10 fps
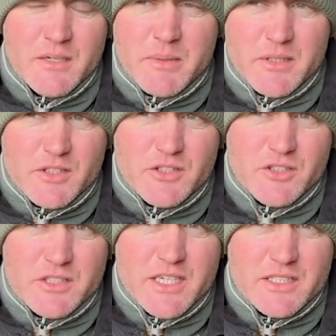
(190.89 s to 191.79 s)
But just
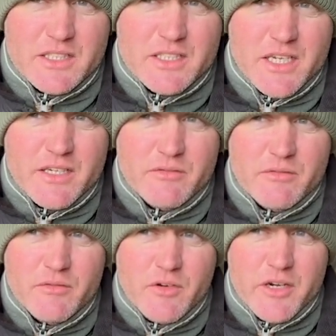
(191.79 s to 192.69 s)
your day-to-day
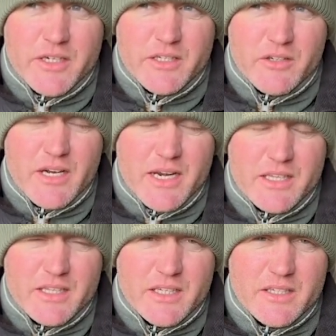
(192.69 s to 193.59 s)
riding on
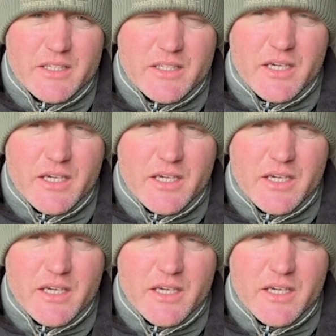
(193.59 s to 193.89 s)
anything,